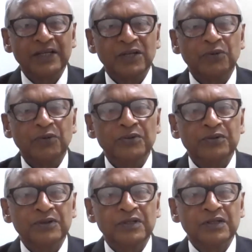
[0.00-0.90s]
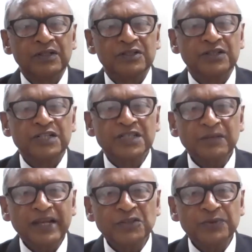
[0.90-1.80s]
Now, traditional
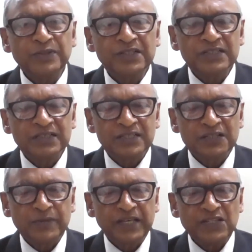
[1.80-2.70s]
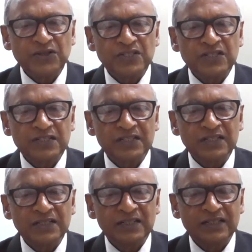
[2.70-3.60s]
management is based on certain